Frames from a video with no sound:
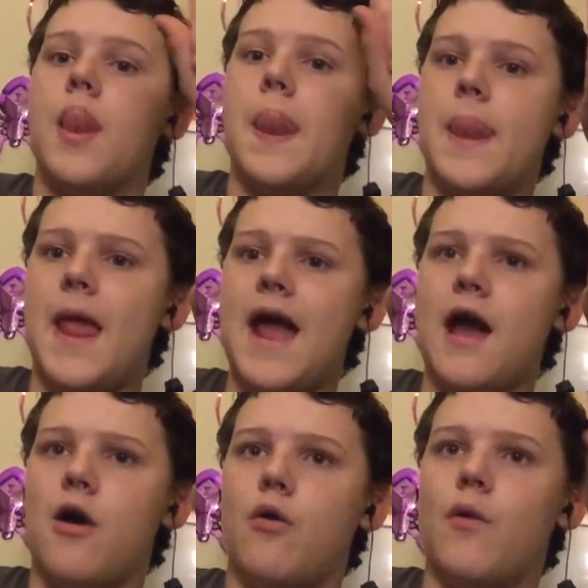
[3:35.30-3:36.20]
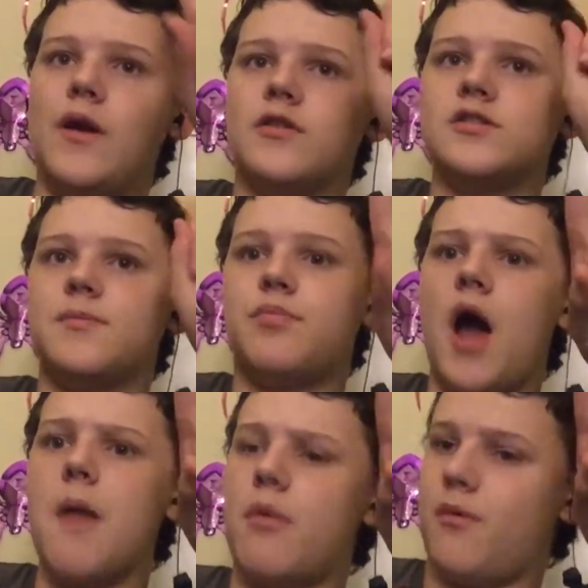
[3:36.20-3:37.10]
Now, here's the
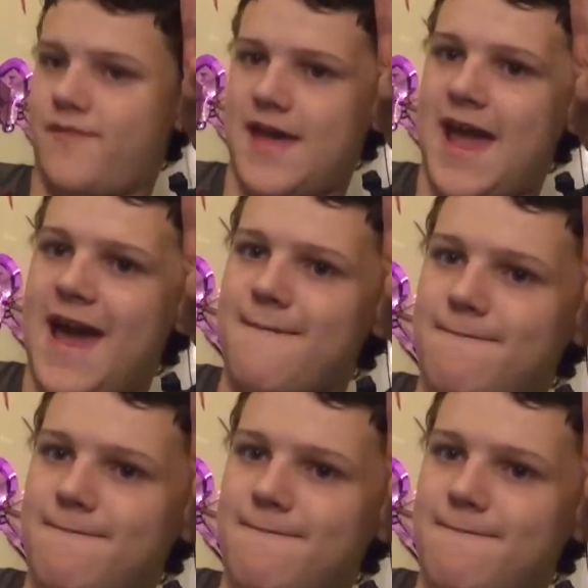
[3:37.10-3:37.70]
problem with that.